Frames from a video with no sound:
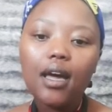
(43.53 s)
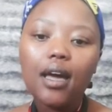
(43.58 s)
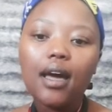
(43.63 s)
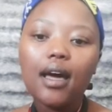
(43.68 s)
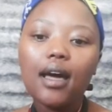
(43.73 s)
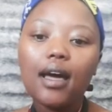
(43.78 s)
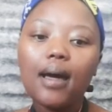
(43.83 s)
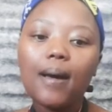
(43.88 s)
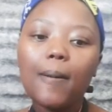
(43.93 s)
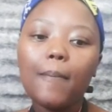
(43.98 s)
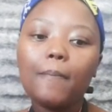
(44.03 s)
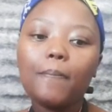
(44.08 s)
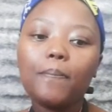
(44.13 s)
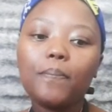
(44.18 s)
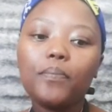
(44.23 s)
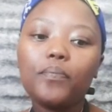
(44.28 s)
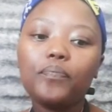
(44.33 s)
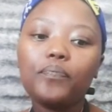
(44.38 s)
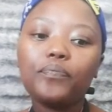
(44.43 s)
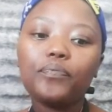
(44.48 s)

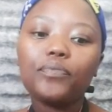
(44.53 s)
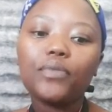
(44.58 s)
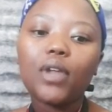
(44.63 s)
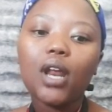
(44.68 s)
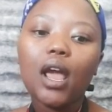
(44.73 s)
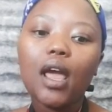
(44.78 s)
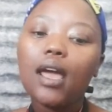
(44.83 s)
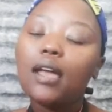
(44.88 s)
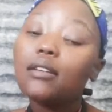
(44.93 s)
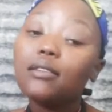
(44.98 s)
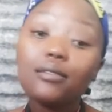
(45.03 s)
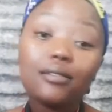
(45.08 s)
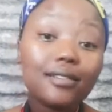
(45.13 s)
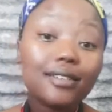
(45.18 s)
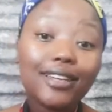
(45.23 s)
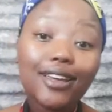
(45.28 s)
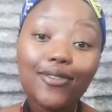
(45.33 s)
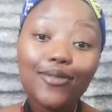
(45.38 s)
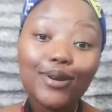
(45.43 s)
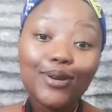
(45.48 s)
Um, and
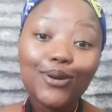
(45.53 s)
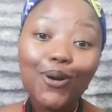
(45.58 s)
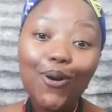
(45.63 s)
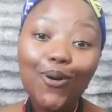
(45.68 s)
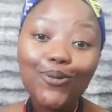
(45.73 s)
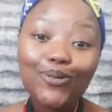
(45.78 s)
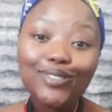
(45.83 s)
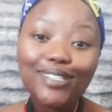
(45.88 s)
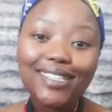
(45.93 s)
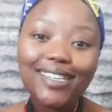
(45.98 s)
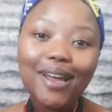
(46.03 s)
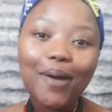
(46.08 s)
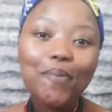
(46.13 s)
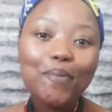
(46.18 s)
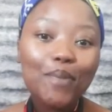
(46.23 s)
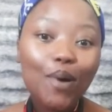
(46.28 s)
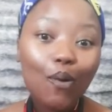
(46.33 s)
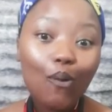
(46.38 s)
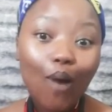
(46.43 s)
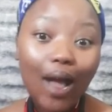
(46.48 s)
here it goes.
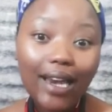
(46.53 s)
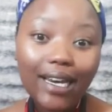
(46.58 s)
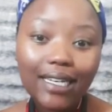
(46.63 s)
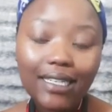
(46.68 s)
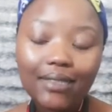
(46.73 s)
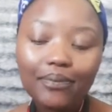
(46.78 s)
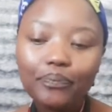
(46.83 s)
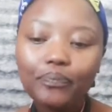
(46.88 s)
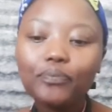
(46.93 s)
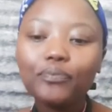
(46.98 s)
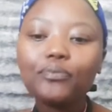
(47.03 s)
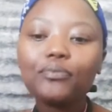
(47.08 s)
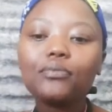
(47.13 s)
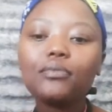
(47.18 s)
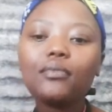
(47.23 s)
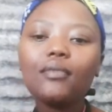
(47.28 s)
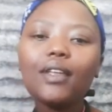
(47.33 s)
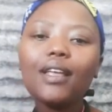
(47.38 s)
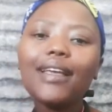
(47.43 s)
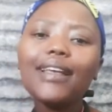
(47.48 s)
Number one,
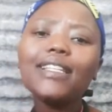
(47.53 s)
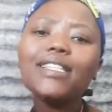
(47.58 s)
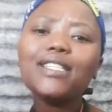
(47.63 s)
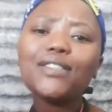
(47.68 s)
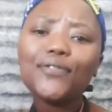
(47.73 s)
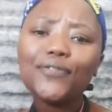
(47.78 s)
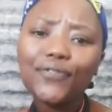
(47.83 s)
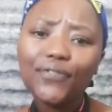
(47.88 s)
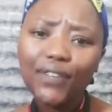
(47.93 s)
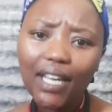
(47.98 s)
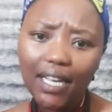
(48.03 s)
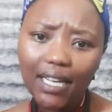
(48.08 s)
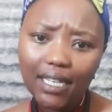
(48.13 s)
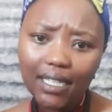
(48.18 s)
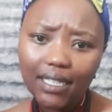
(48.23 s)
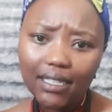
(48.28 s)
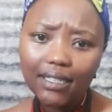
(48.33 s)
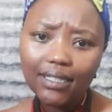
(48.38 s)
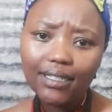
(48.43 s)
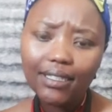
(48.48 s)
it's fear.
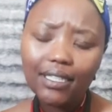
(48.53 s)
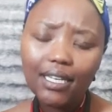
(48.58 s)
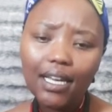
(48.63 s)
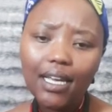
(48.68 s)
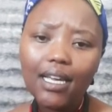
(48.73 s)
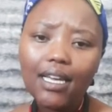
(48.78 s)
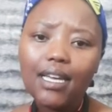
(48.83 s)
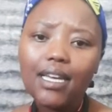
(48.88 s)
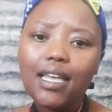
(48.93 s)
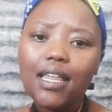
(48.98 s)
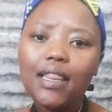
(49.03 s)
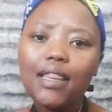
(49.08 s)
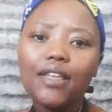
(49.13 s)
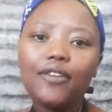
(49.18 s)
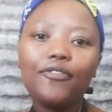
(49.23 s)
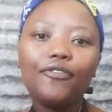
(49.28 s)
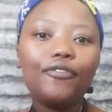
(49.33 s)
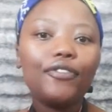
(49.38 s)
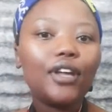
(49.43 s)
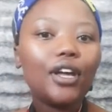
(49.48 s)

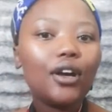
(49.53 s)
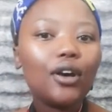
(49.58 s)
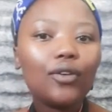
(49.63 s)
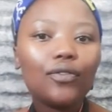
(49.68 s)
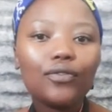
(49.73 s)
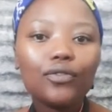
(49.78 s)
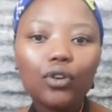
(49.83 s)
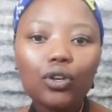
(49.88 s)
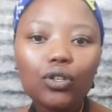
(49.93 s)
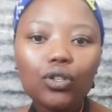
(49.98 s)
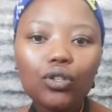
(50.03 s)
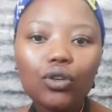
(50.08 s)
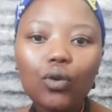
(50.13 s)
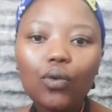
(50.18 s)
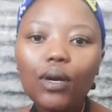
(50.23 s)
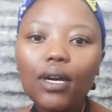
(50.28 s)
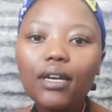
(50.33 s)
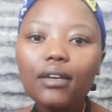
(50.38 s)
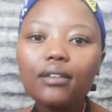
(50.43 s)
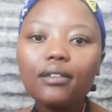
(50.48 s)
The fear of not
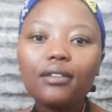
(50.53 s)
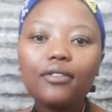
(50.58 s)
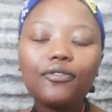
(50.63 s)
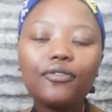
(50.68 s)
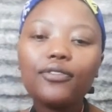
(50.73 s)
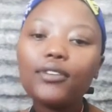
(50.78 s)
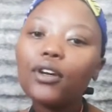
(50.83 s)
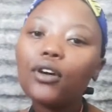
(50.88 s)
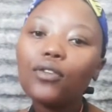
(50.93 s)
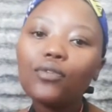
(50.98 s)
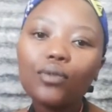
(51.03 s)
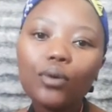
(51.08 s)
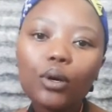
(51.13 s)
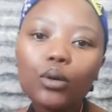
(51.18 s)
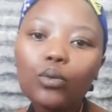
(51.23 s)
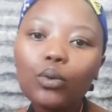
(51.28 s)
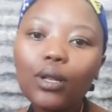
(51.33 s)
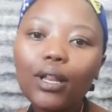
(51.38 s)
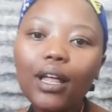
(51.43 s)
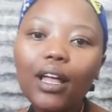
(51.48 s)
knowing, the fear of
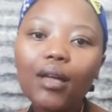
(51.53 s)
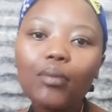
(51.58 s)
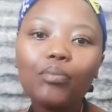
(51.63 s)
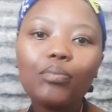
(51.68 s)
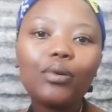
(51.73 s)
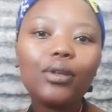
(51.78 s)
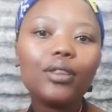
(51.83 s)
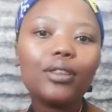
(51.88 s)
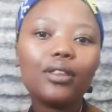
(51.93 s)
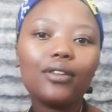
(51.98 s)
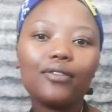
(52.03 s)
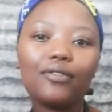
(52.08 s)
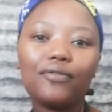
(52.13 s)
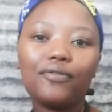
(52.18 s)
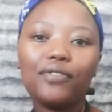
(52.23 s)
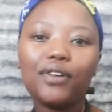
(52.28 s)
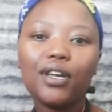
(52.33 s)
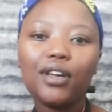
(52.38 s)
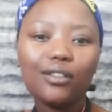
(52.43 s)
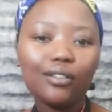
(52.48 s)
what will happen, the
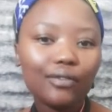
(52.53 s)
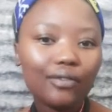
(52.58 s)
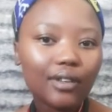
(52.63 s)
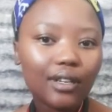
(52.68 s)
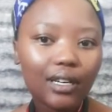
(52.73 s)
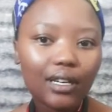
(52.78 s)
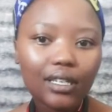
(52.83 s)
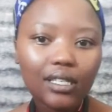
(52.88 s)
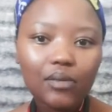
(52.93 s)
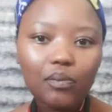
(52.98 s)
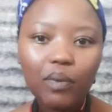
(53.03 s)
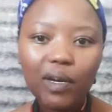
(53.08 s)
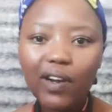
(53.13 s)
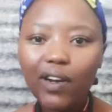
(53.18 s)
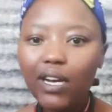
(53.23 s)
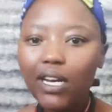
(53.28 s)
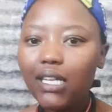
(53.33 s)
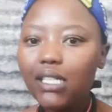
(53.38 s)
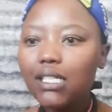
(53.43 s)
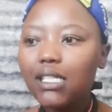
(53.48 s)
fear of the
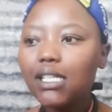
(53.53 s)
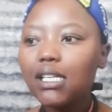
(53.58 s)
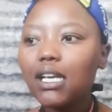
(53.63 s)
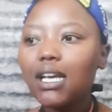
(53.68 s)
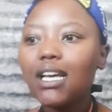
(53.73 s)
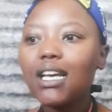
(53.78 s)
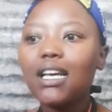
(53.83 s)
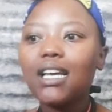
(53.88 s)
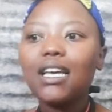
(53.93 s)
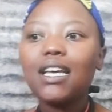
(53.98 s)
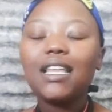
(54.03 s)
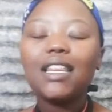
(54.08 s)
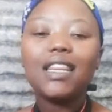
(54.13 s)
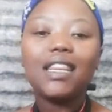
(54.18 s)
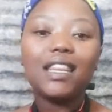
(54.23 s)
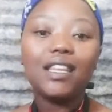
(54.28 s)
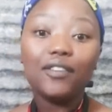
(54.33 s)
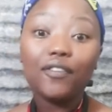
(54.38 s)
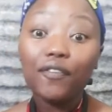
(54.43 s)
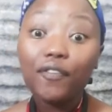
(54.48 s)
experience,
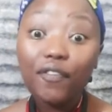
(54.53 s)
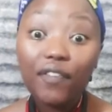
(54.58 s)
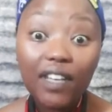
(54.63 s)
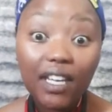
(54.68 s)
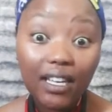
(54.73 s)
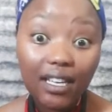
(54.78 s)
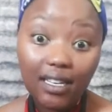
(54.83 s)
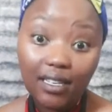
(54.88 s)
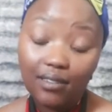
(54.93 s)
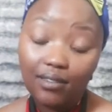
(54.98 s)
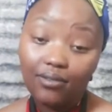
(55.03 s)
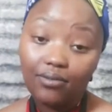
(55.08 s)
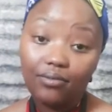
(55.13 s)
the fear